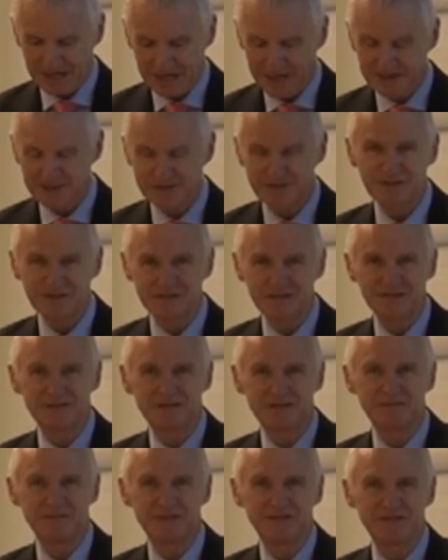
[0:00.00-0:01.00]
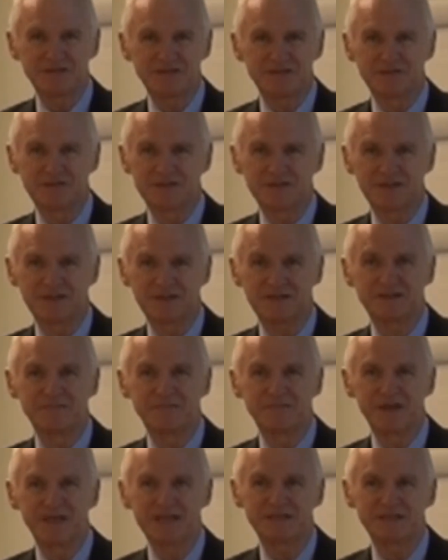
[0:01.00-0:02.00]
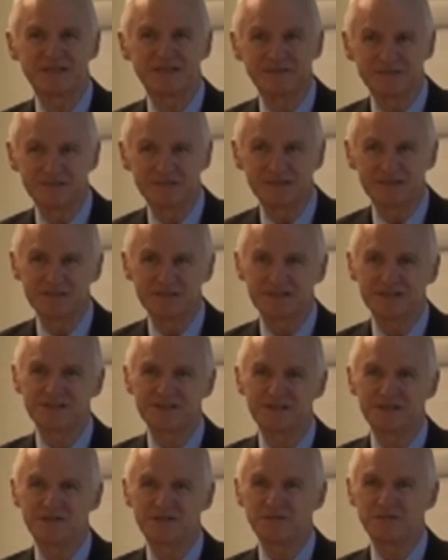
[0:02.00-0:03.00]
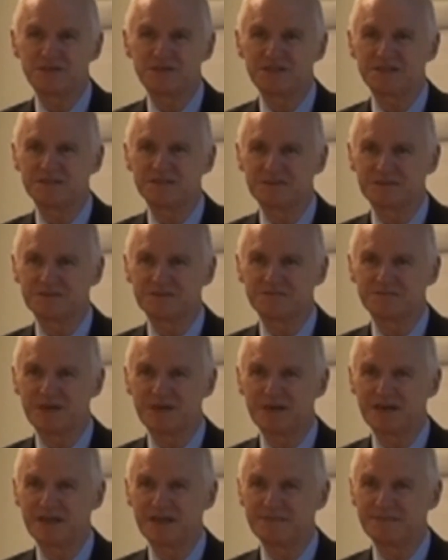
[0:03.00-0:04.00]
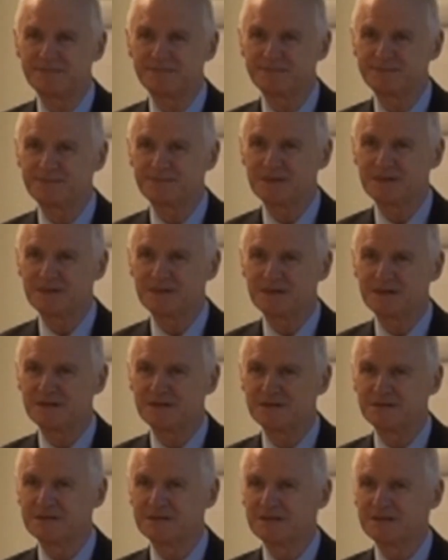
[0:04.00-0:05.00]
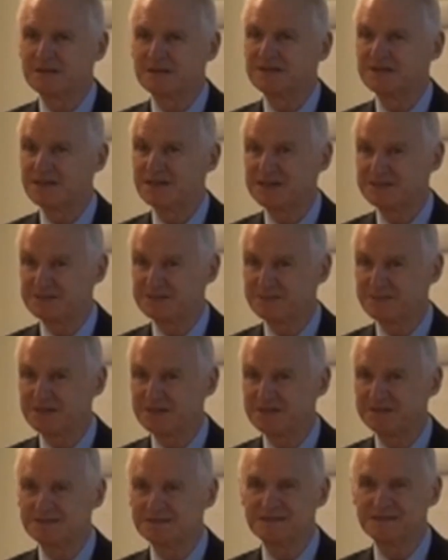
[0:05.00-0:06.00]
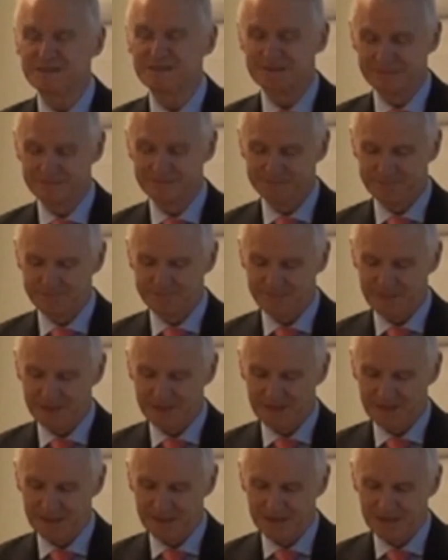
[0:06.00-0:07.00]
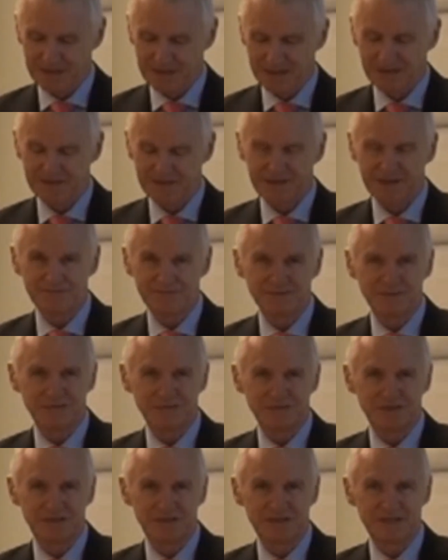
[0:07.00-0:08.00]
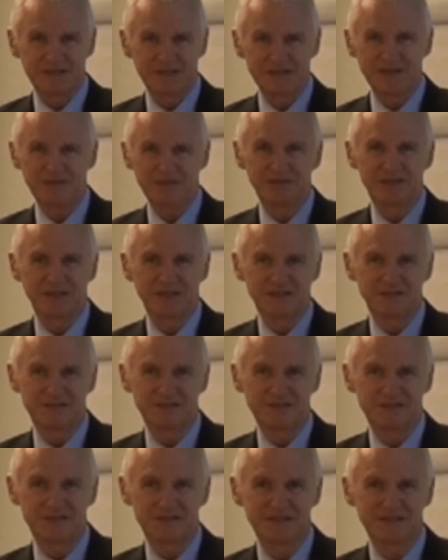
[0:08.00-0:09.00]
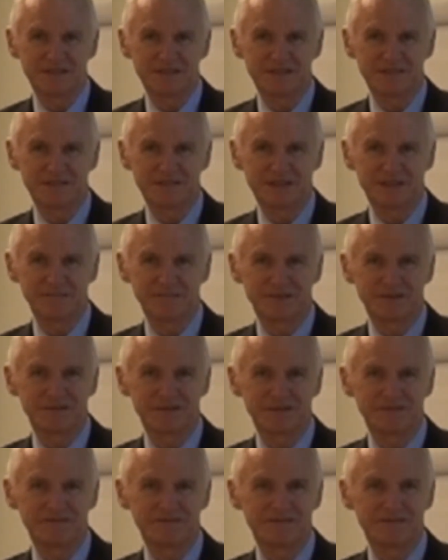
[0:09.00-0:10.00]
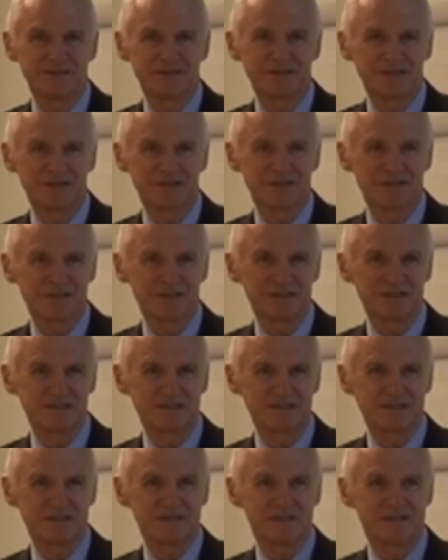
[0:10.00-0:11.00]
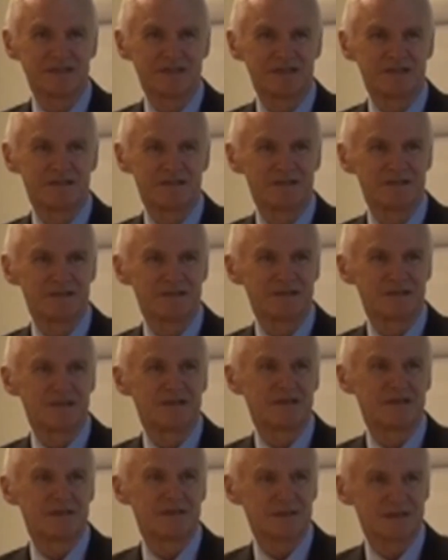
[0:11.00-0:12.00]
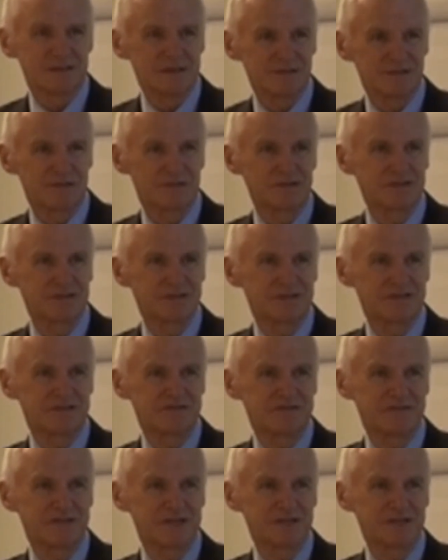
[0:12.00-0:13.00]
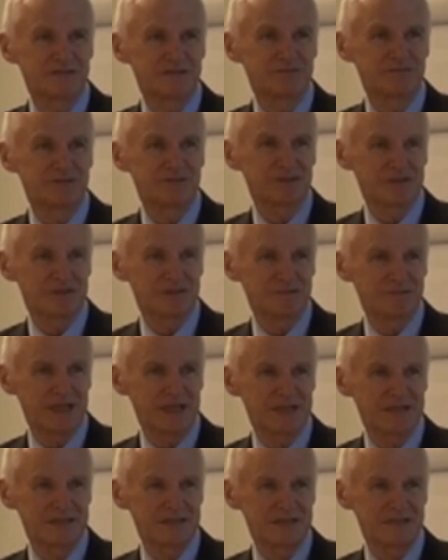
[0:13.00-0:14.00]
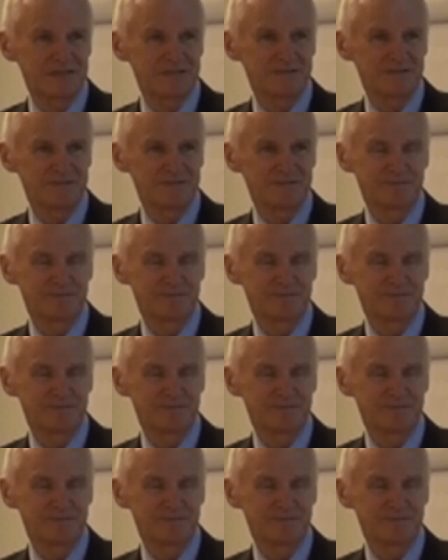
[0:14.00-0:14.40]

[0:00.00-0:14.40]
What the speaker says: anxious to make sure that our competitiveness is not weakened by that dependence. And therefore we're equally interested in development of indigenous sources of energy which are competitive,